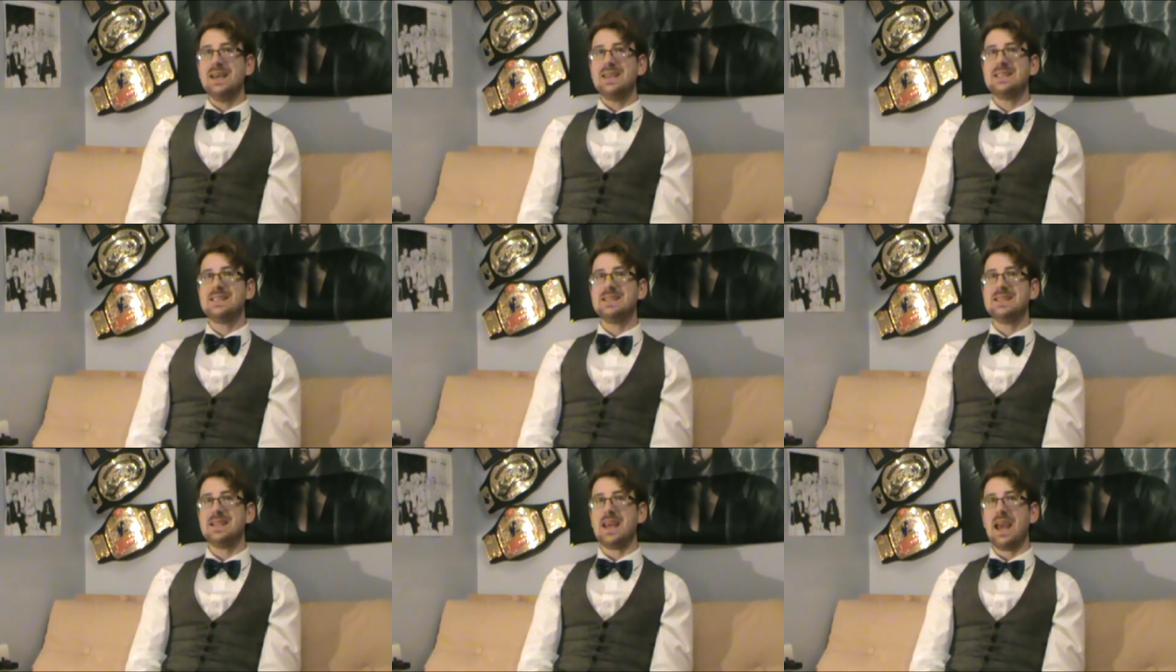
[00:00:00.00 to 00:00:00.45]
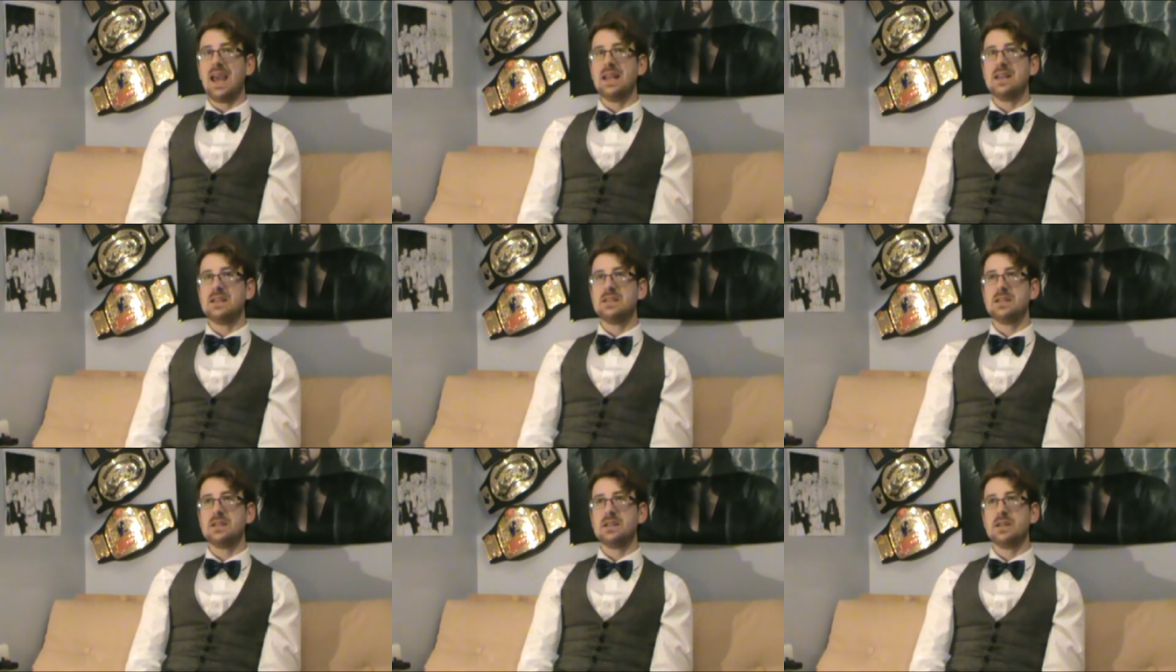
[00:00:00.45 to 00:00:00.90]

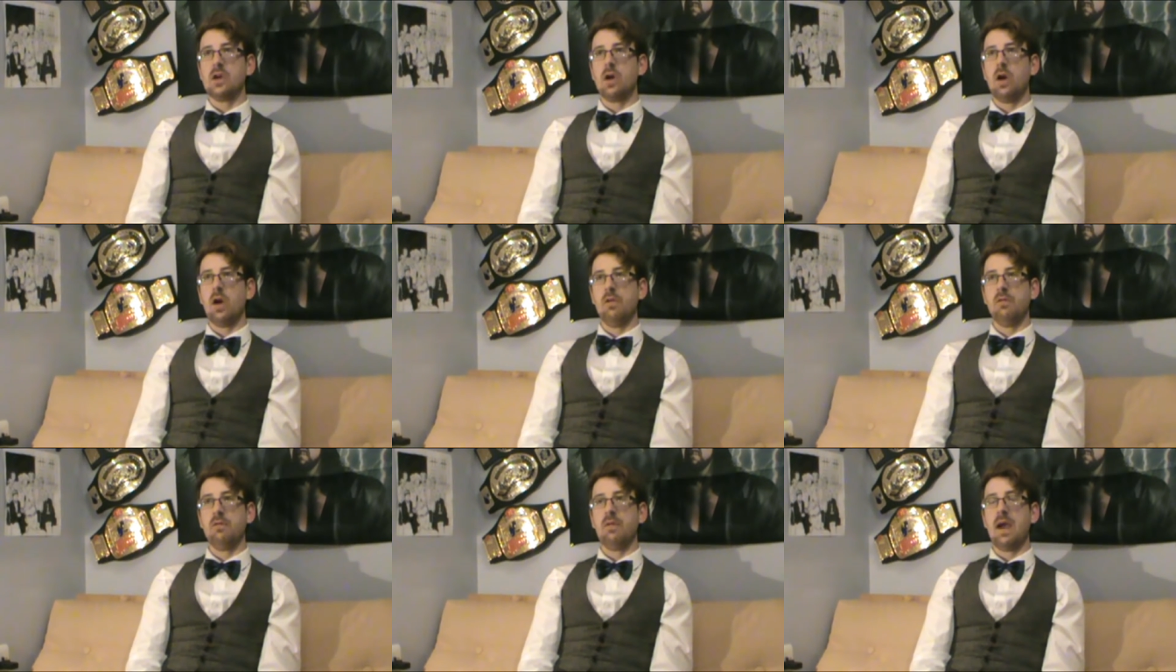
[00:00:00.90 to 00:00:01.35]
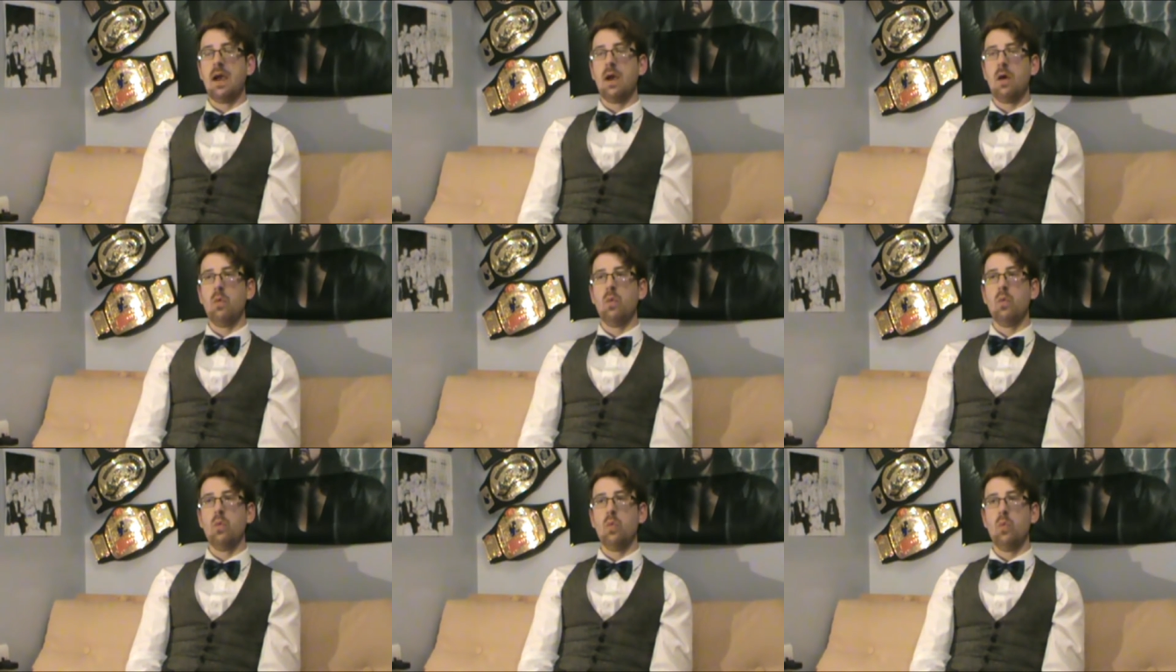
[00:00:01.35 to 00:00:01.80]
set kind of
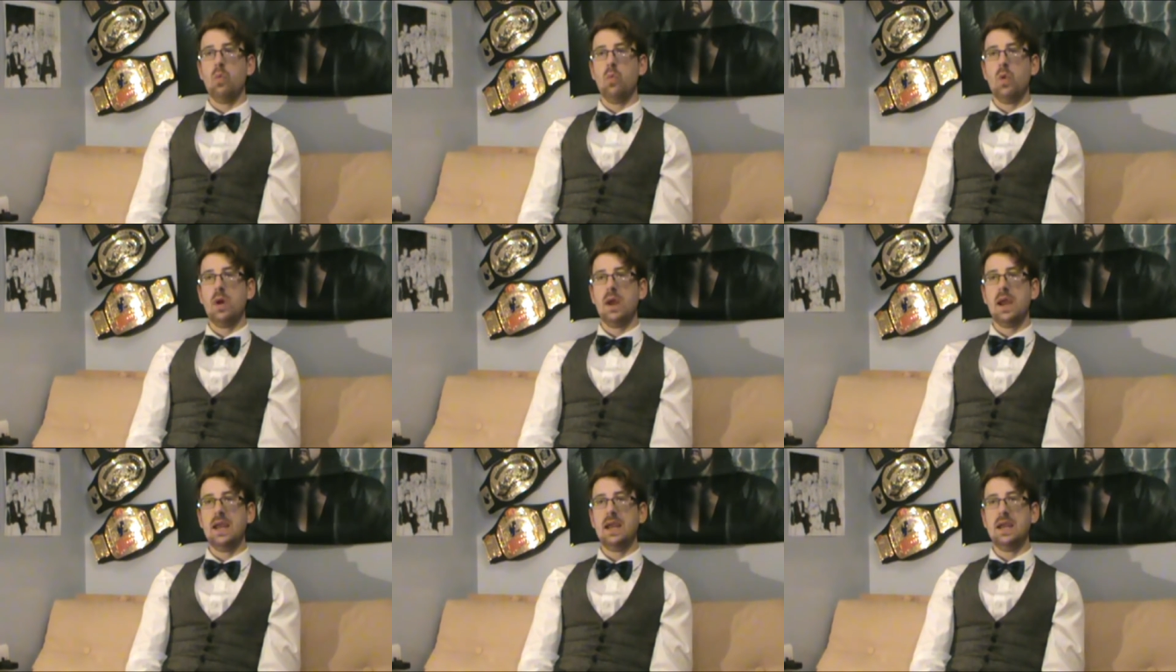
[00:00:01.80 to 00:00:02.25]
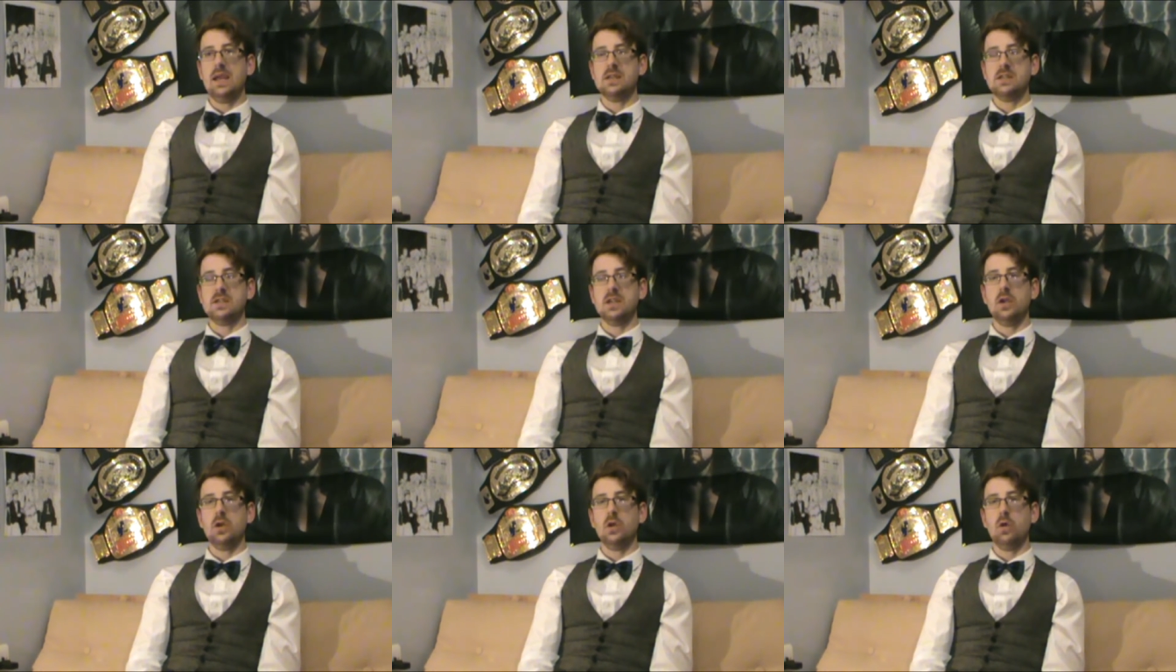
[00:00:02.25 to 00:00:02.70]
how
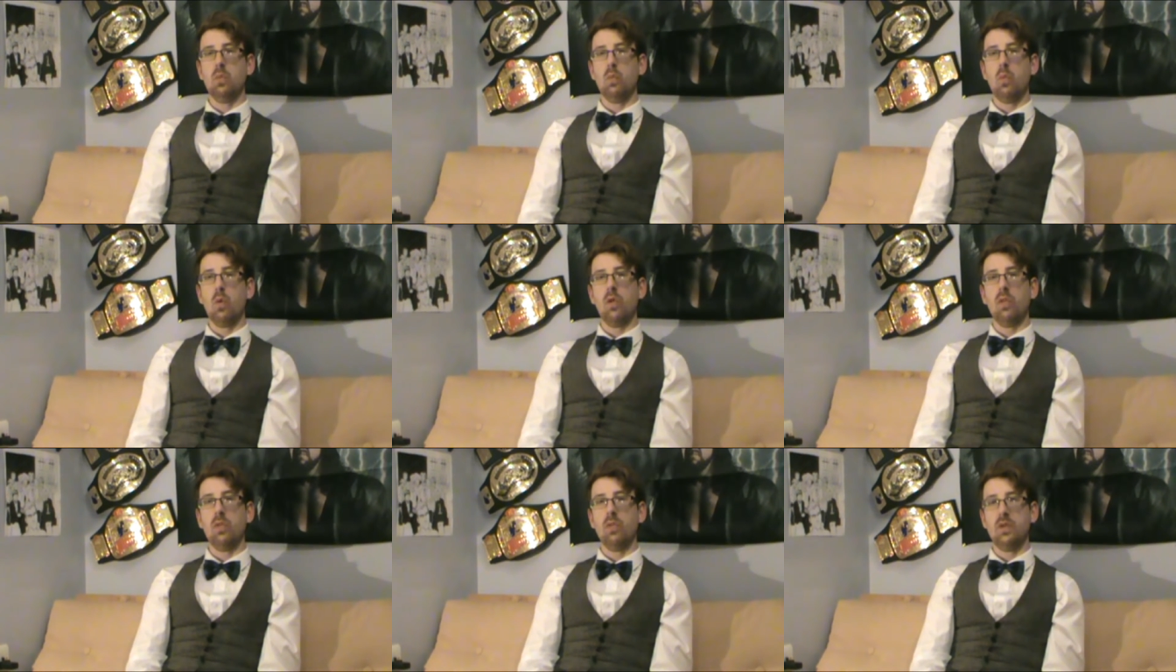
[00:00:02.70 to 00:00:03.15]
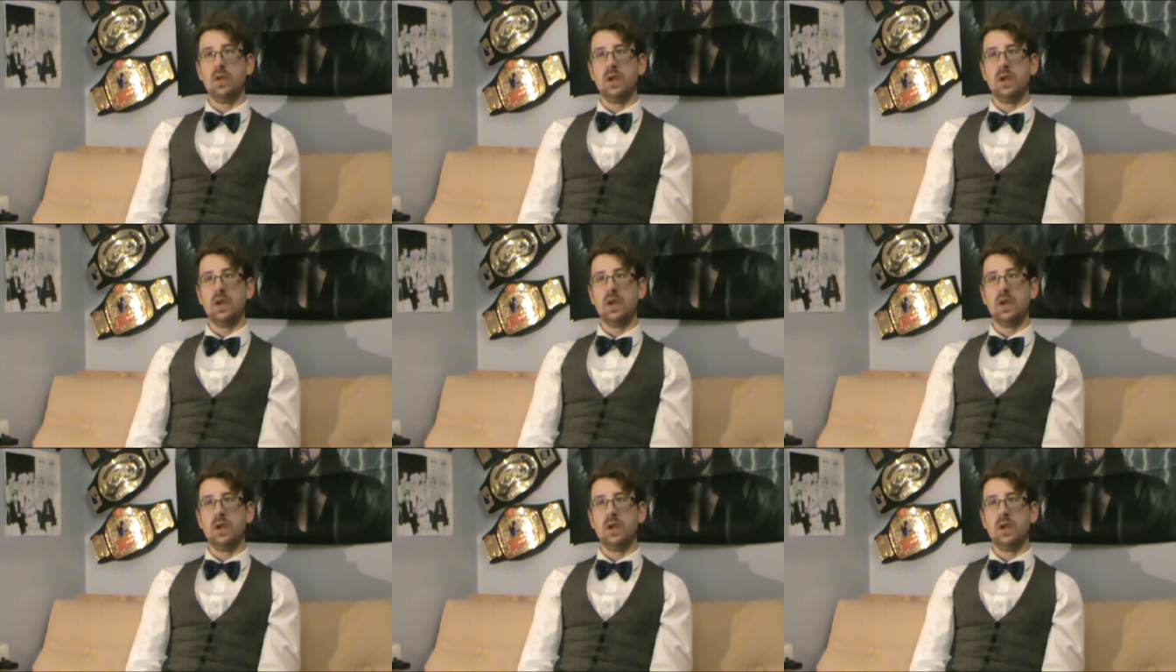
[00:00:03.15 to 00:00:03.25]
easy you want